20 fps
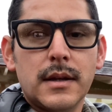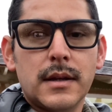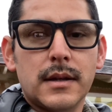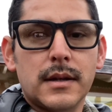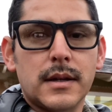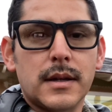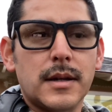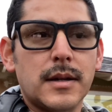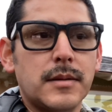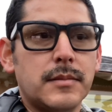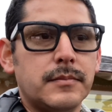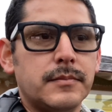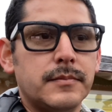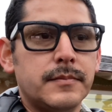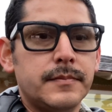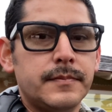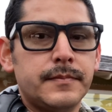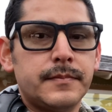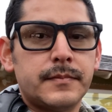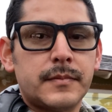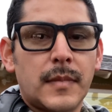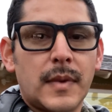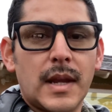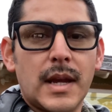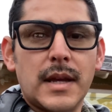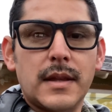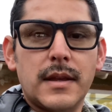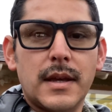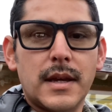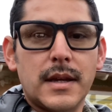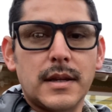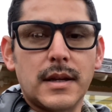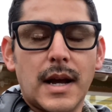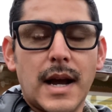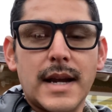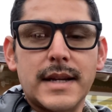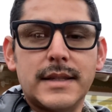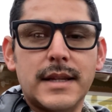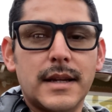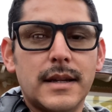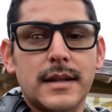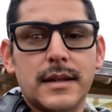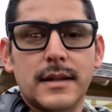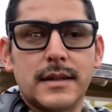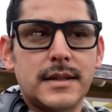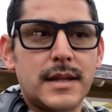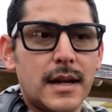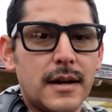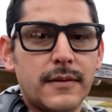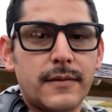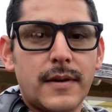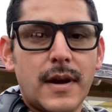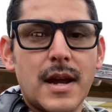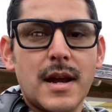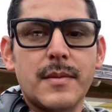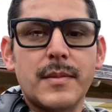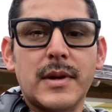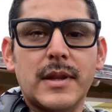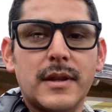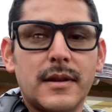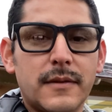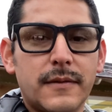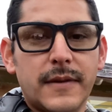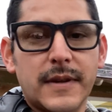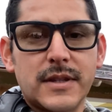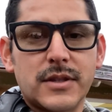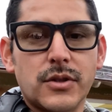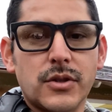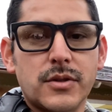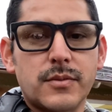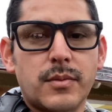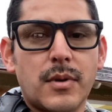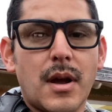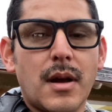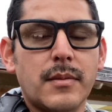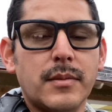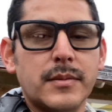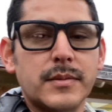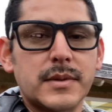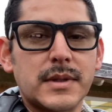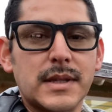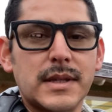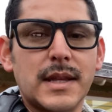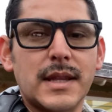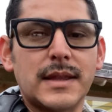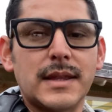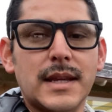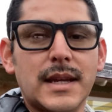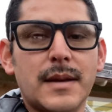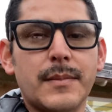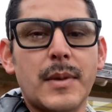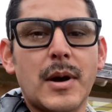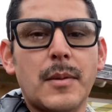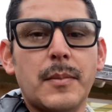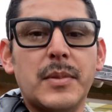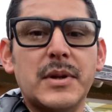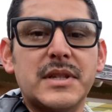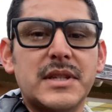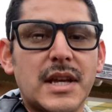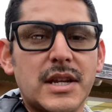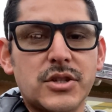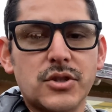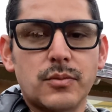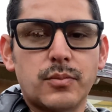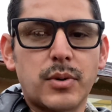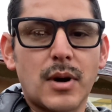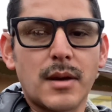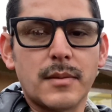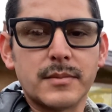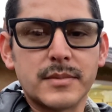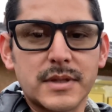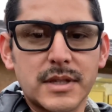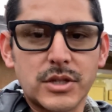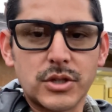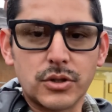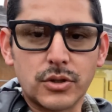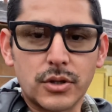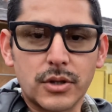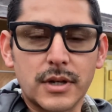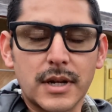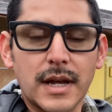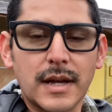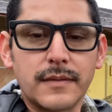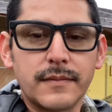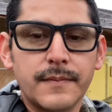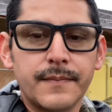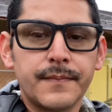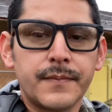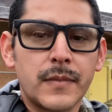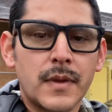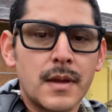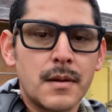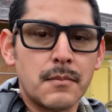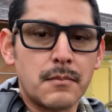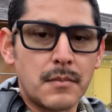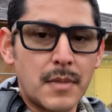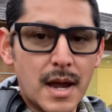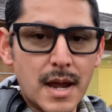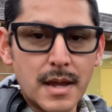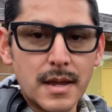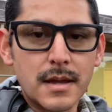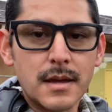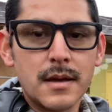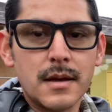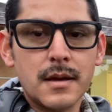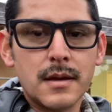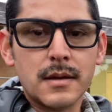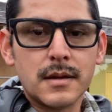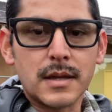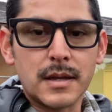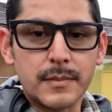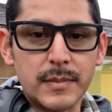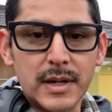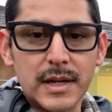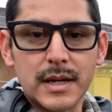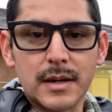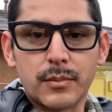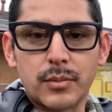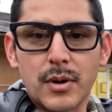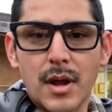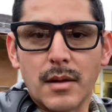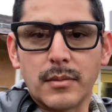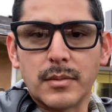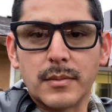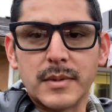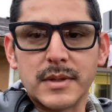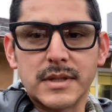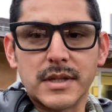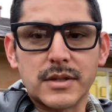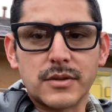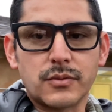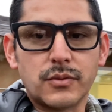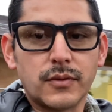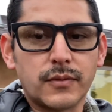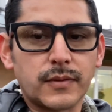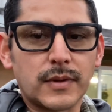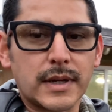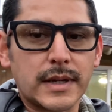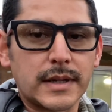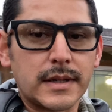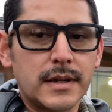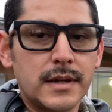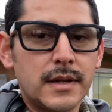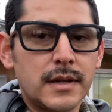And then identify them and then fix those problems, and then think about potential problems that you could have. My immediate problem is this roof line.